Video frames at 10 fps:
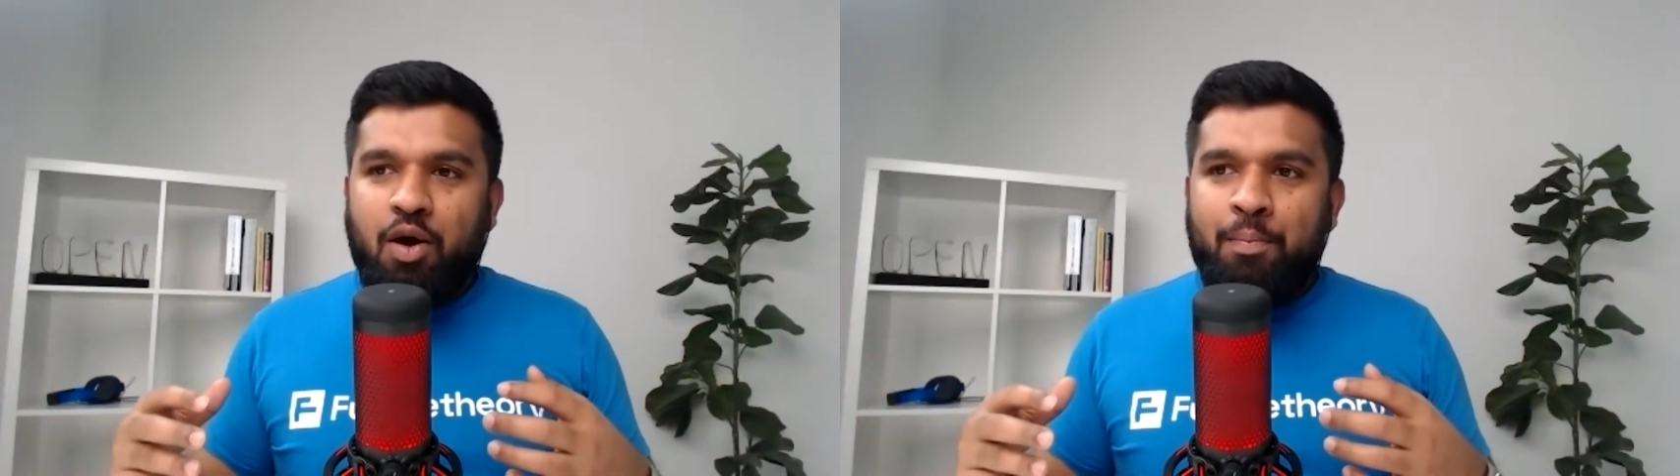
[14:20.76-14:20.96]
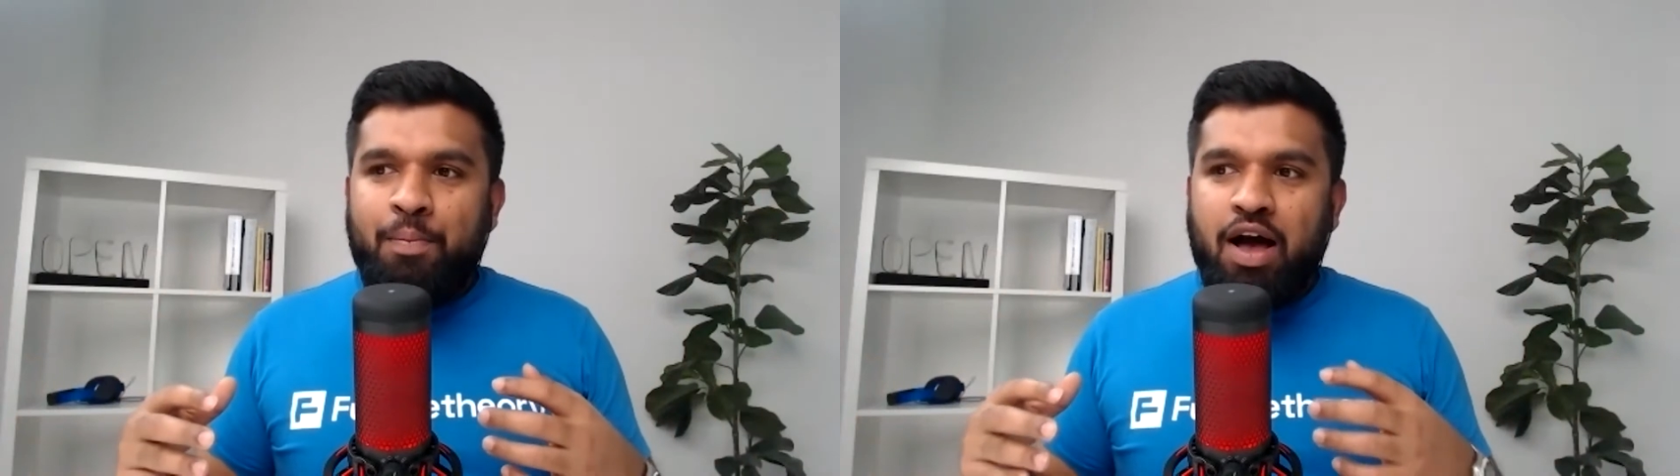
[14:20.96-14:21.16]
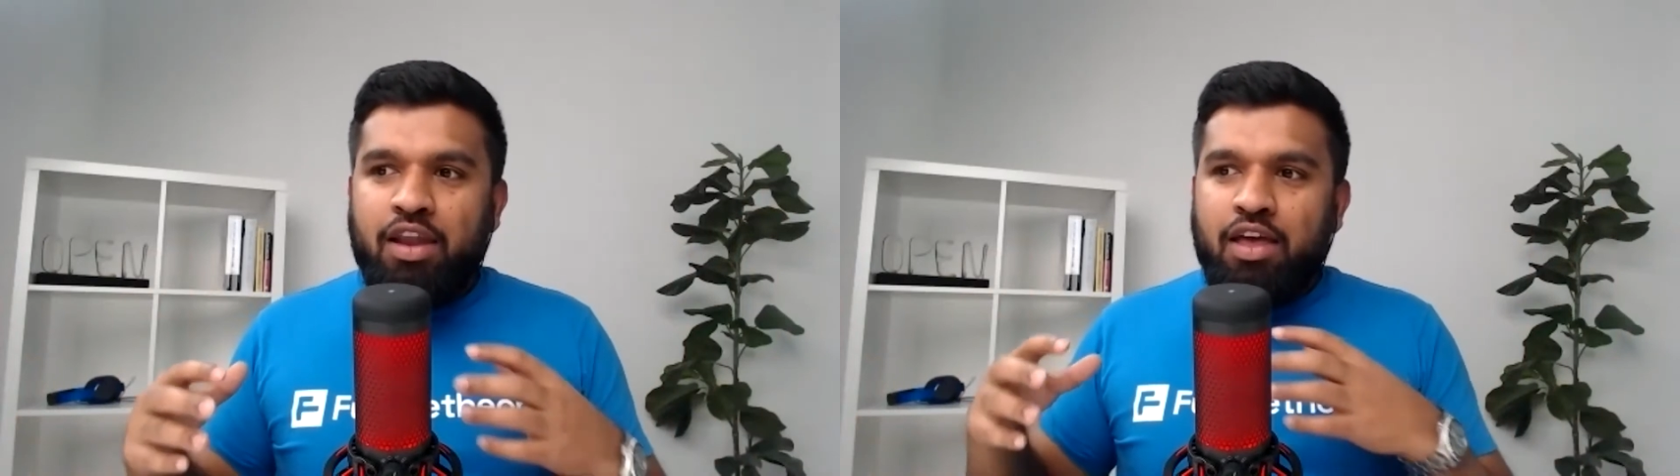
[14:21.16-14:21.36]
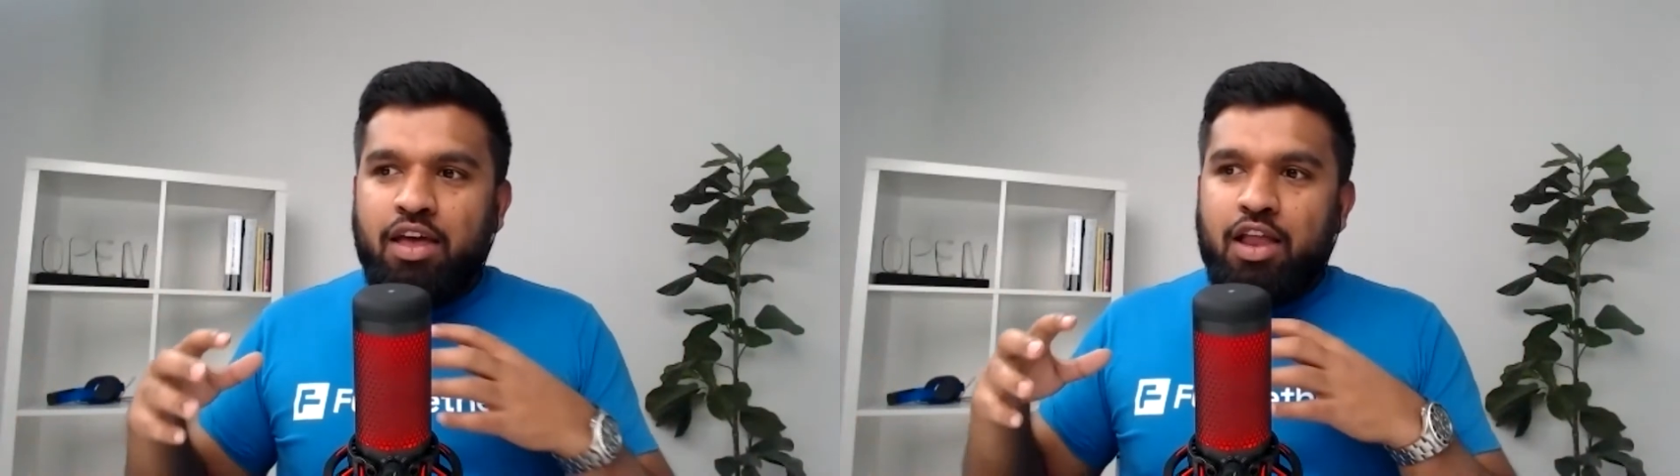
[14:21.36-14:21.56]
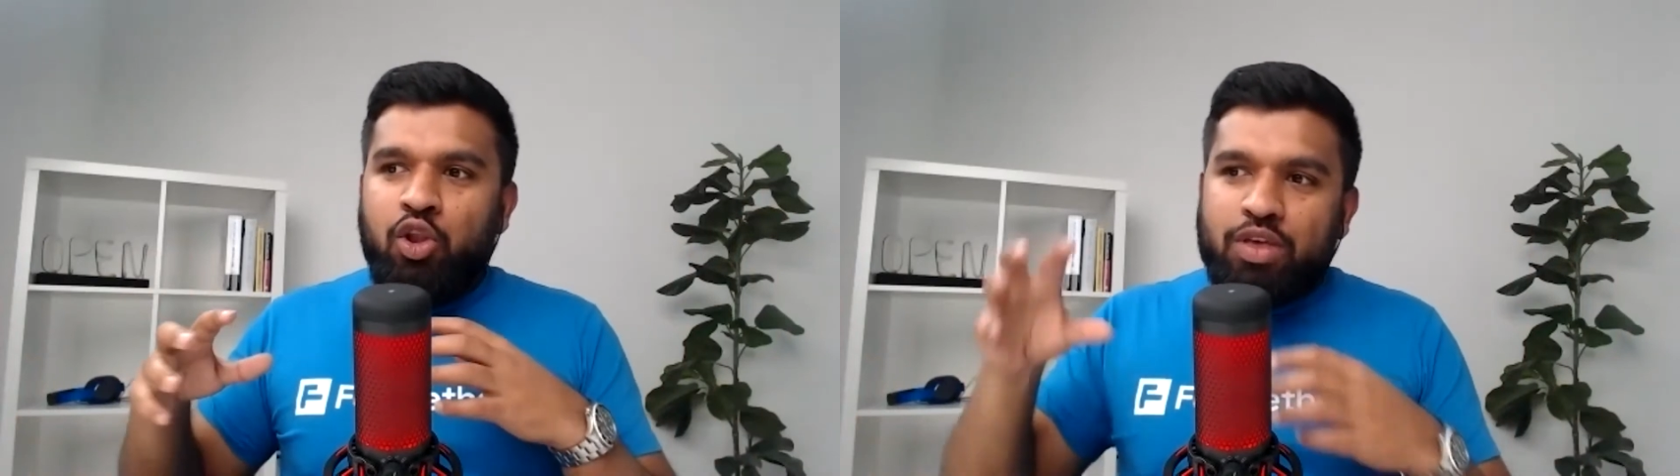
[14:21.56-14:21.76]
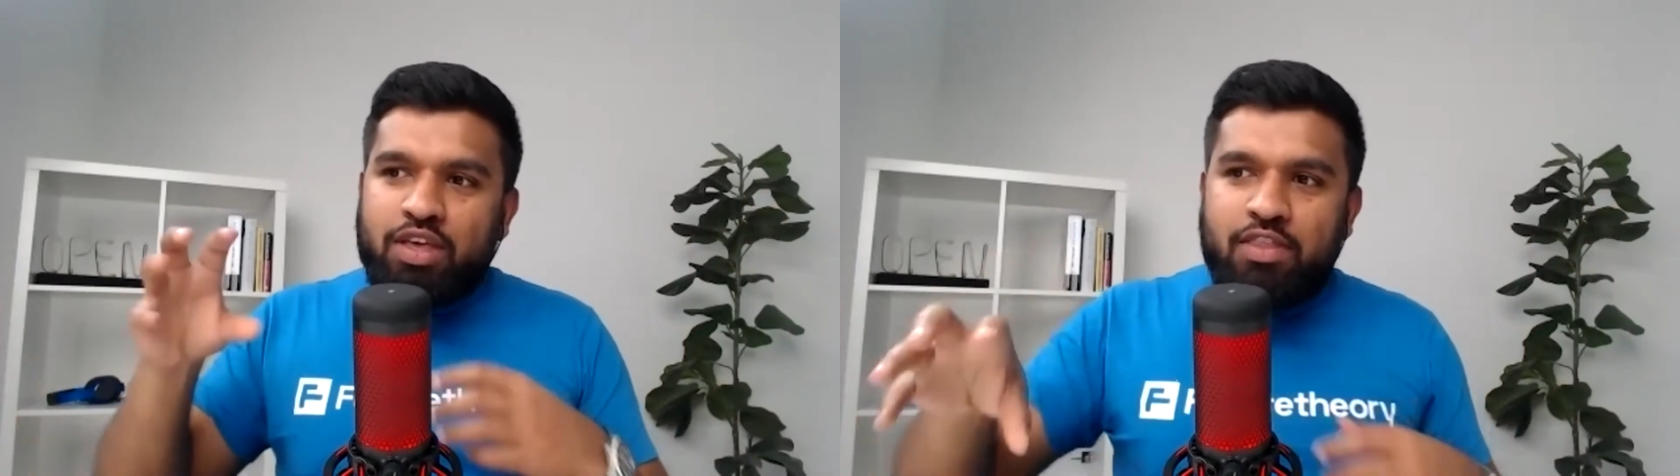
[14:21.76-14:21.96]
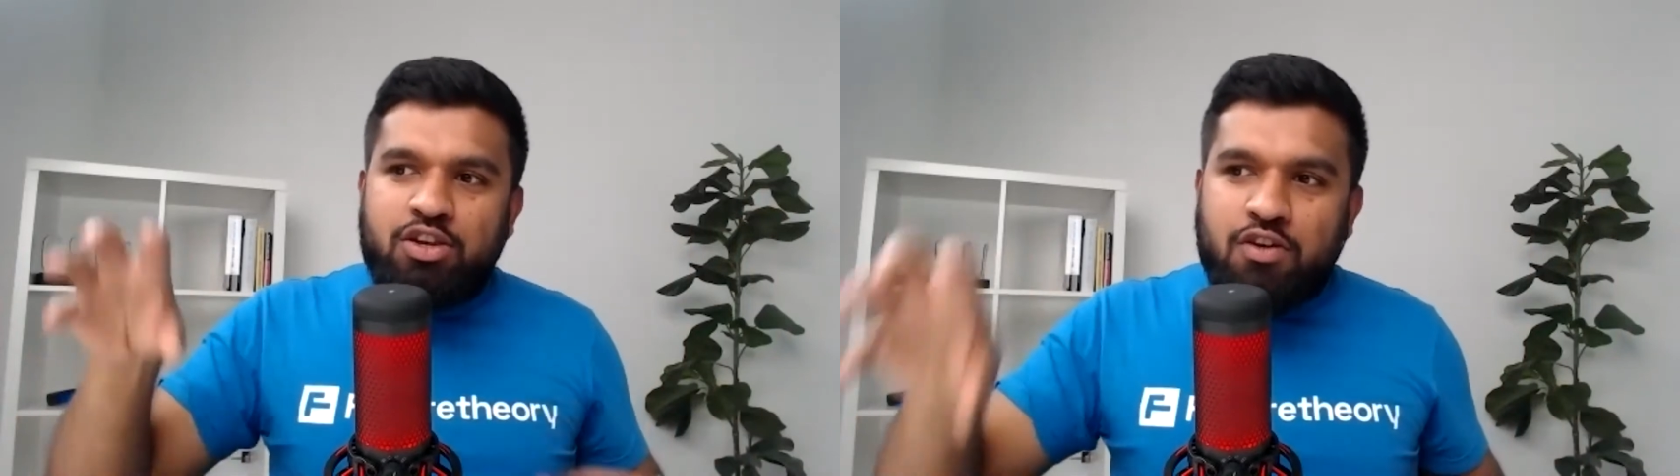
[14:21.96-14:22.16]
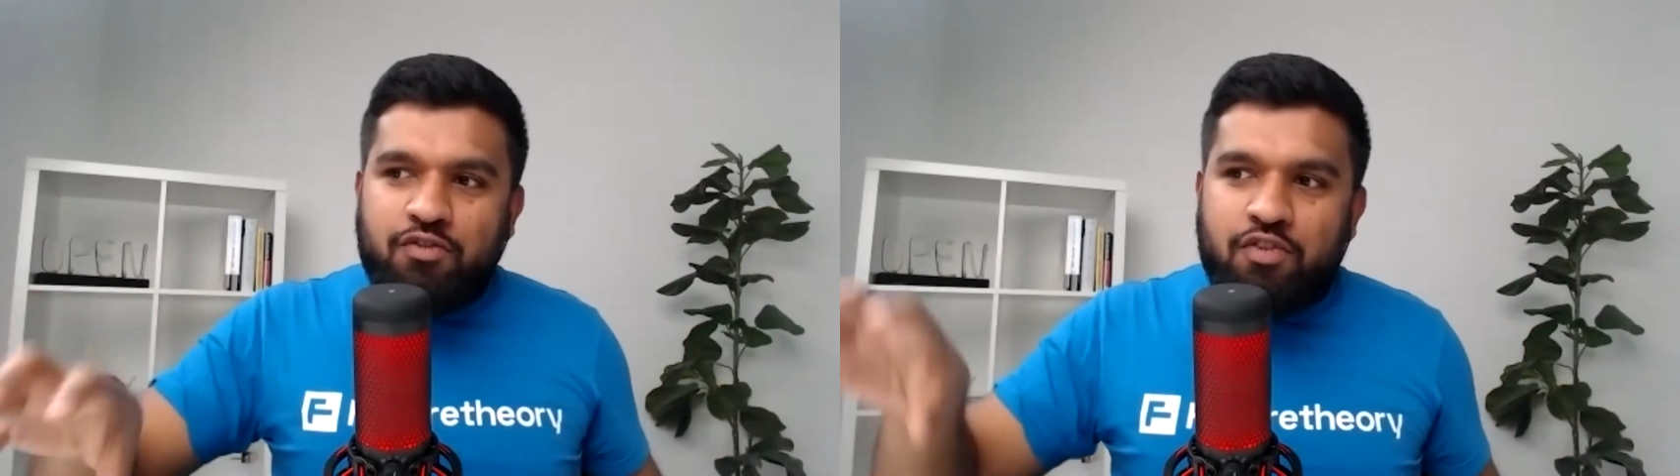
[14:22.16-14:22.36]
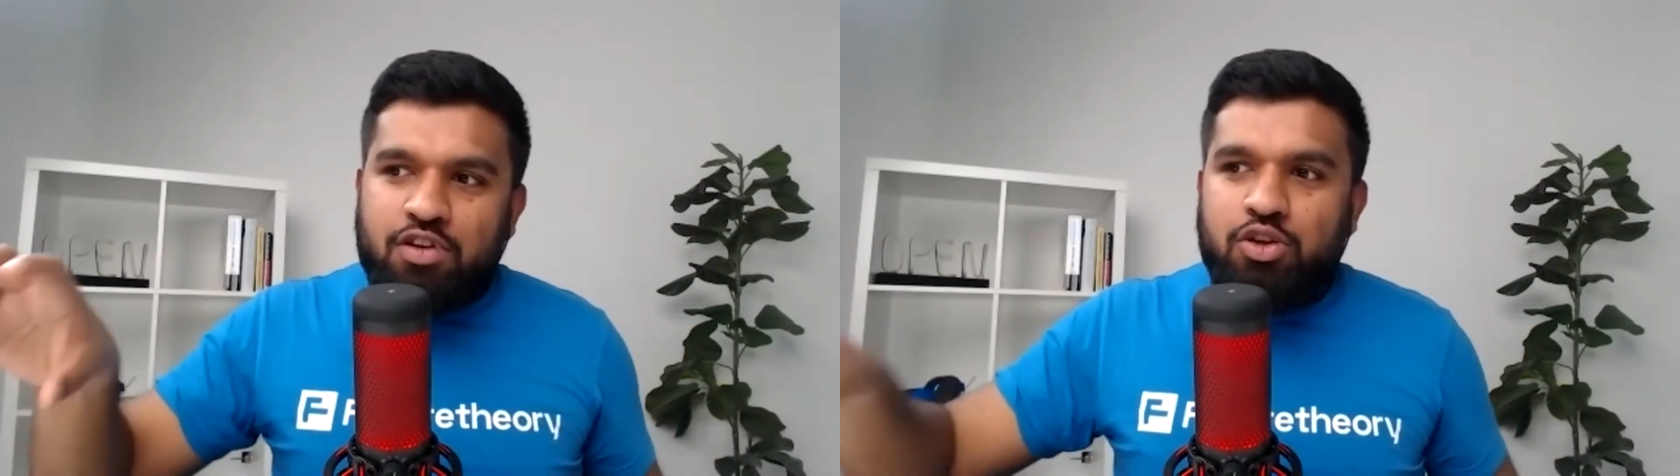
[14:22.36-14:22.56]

but looking at the different